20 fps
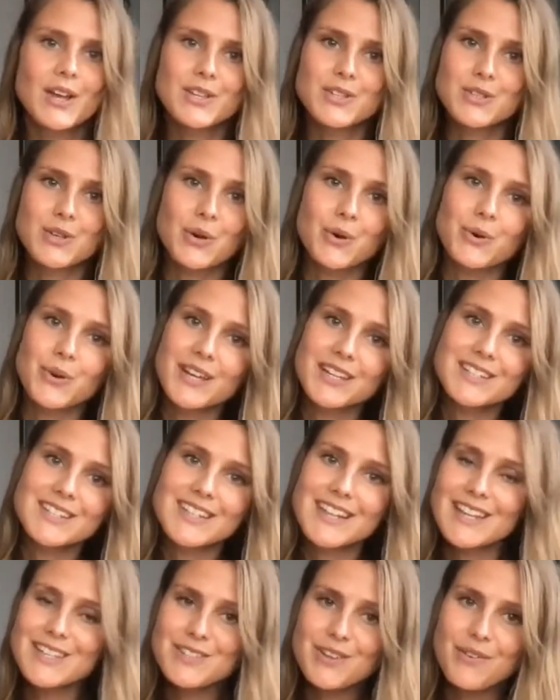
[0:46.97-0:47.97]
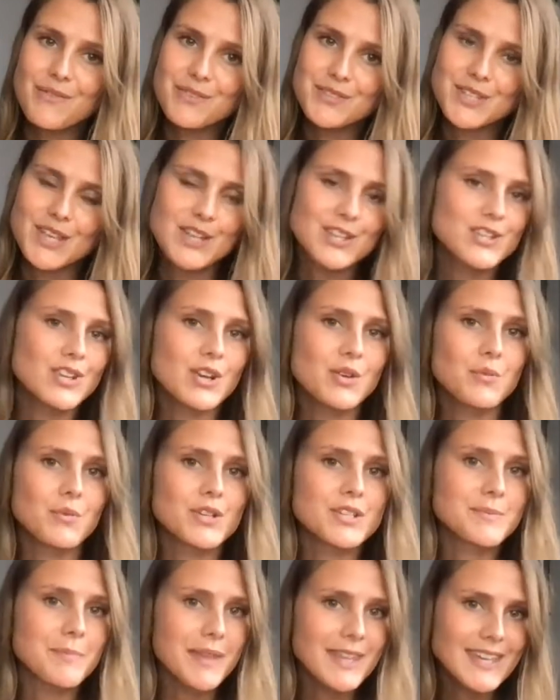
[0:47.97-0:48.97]
So in today's conversation,
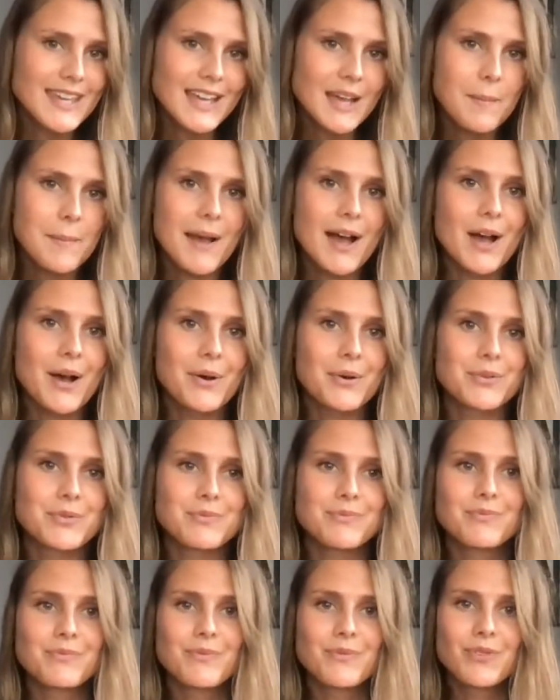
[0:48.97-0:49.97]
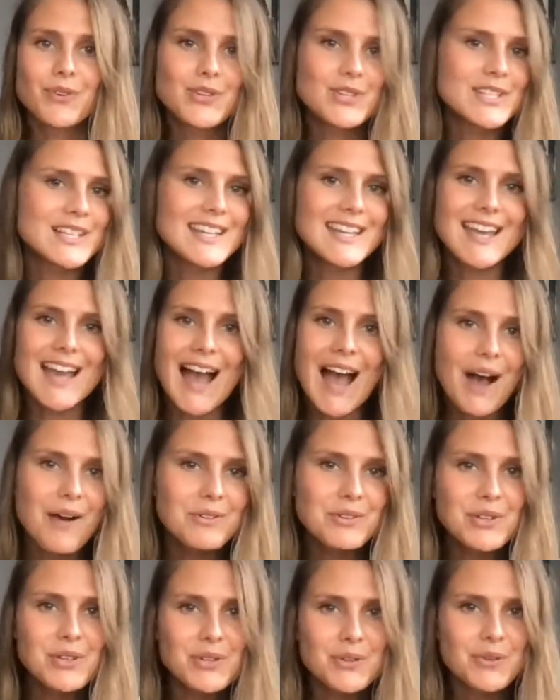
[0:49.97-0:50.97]
we're speaking about, firstly,
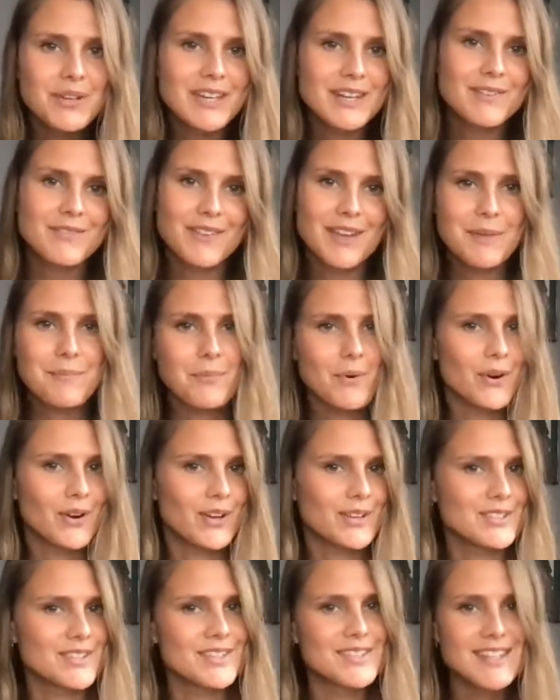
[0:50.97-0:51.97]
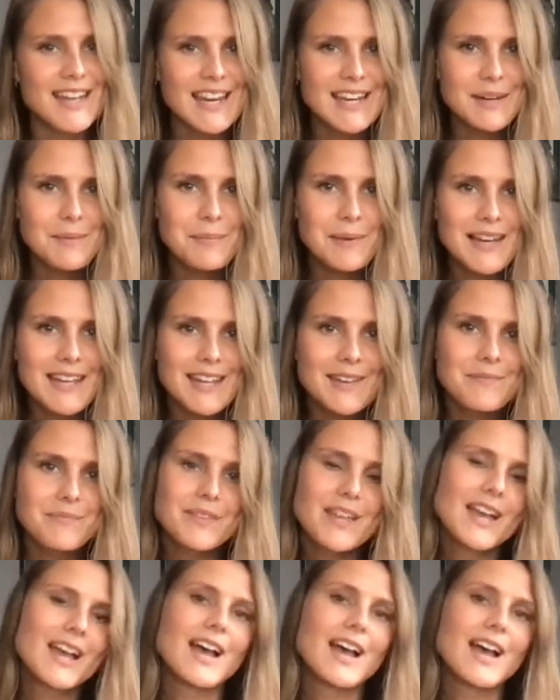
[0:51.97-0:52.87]
how do you innovate products sustainably?